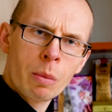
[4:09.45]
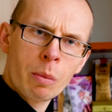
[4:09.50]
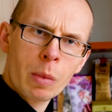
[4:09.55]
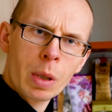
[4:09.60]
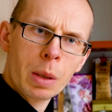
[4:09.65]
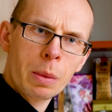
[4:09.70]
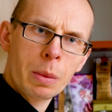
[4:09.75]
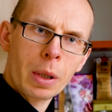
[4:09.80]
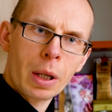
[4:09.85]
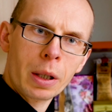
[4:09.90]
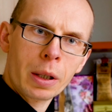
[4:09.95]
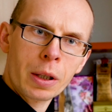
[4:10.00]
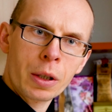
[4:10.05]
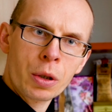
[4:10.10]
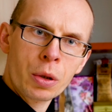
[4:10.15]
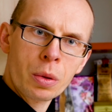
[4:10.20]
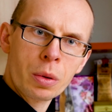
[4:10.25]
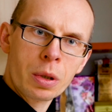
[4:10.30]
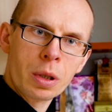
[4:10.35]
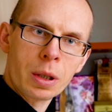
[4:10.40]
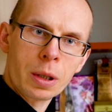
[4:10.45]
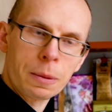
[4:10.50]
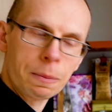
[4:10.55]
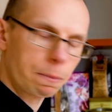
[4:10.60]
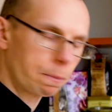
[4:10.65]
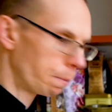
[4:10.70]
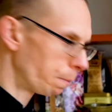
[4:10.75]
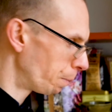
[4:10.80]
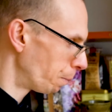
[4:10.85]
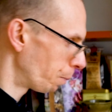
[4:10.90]
maybe I can use it.
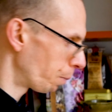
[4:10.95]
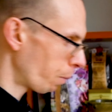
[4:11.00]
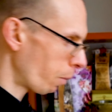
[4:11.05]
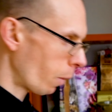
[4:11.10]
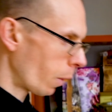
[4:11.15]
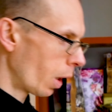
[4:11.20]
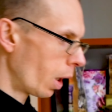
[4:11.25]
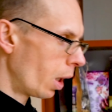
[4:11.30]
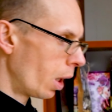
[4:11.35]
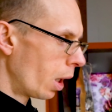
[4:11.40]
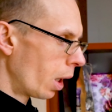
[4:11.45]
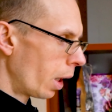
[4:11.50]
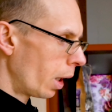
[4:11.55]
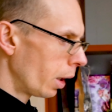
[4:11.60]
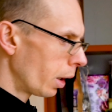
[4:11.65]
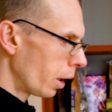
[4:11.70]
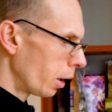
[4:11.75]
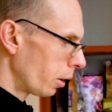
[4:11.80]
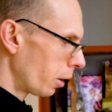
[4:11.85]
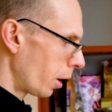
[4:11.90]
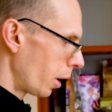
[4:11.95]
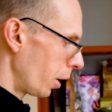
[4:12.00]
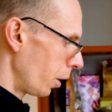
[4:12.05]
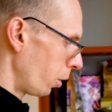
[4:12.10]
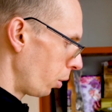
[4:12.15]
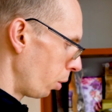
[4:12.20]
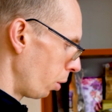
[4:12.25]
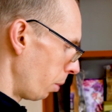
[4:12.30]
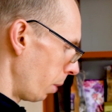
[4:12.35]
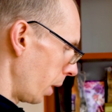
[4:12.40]
I can try
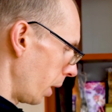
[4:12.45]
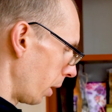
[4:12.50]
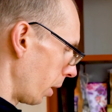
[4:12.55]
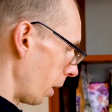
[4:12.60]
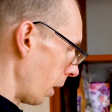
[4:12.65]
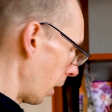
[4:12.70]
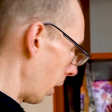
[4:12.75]
to make